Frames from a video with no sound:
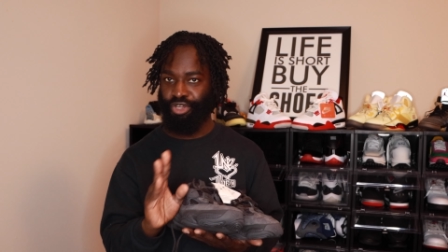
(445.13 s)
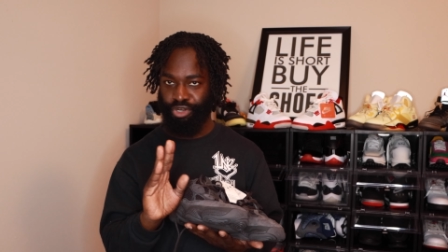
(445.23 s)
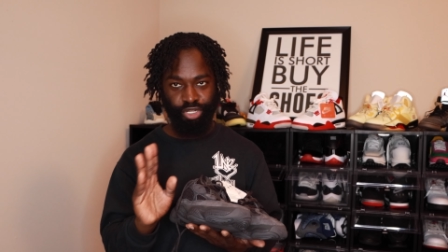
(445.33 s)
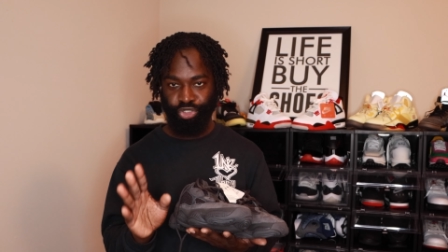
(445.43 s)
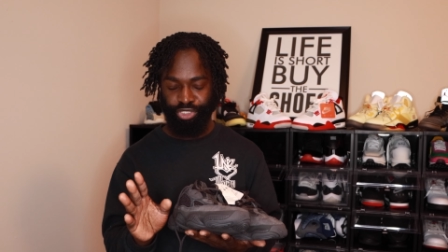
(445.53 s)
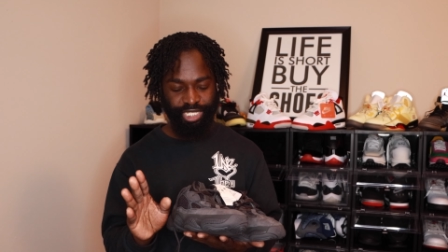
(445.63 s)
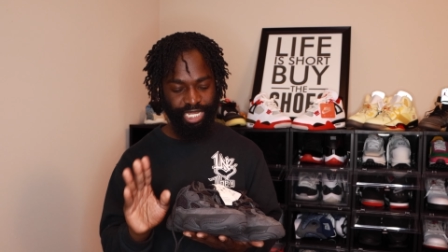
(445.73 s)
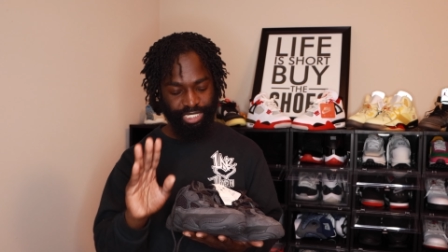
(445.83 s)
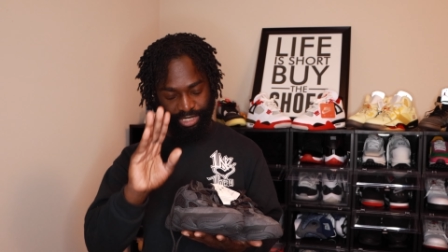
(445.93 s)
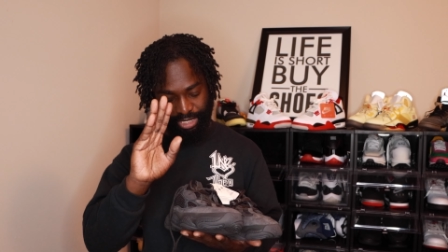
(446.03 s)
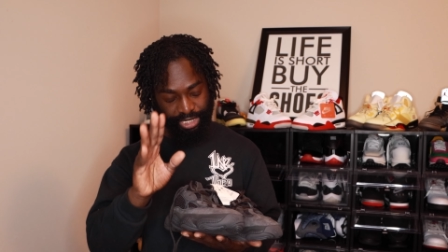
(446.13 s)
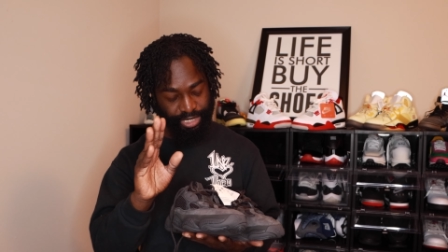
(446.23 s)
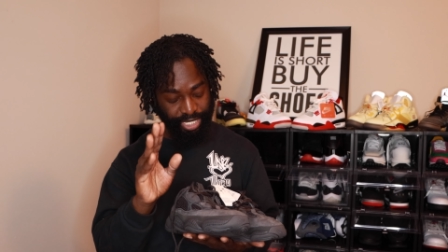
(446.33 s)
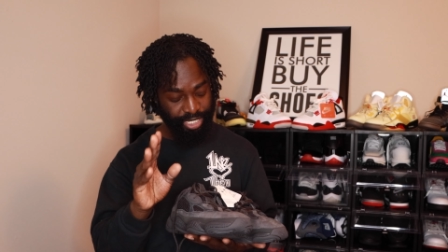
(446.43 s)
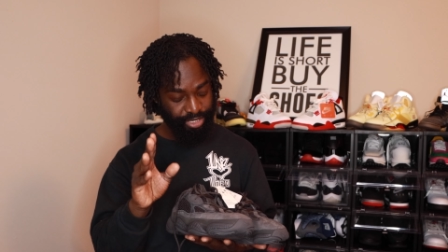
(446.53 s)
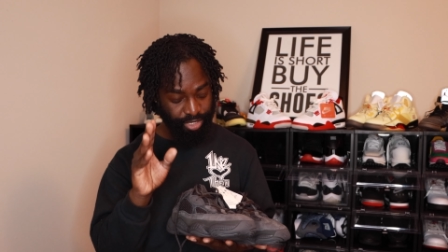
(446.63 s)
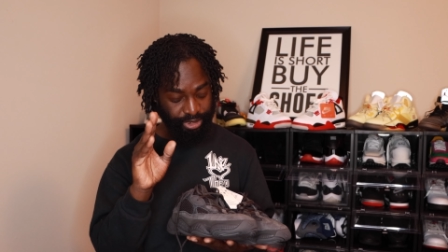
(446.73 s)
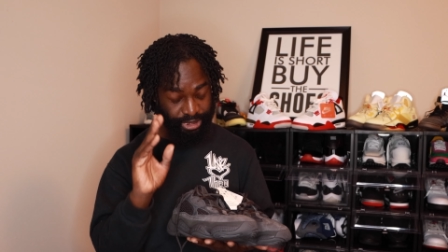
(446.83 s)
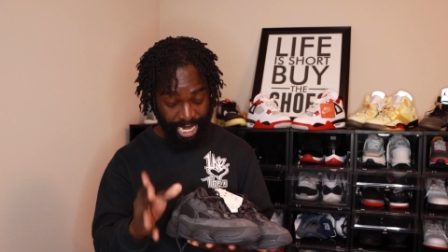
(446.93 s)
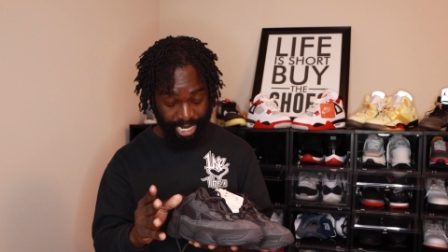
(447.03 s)
Don't go true to size. These things
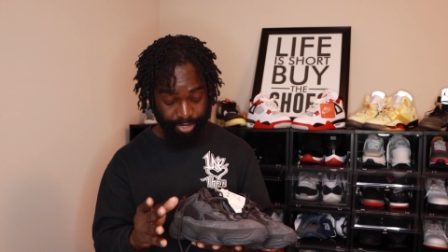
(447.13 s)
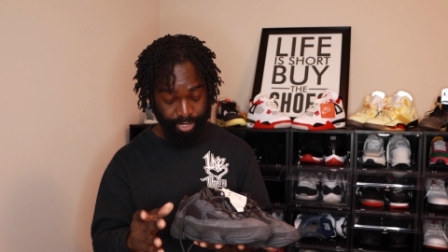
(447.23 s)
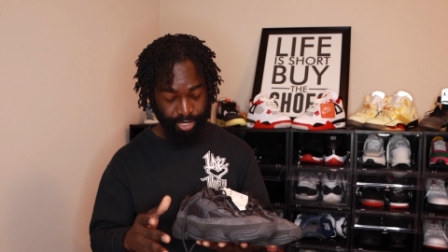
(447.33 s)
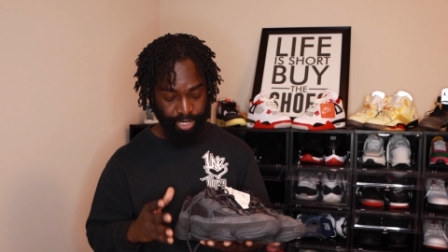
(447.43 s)
are tight.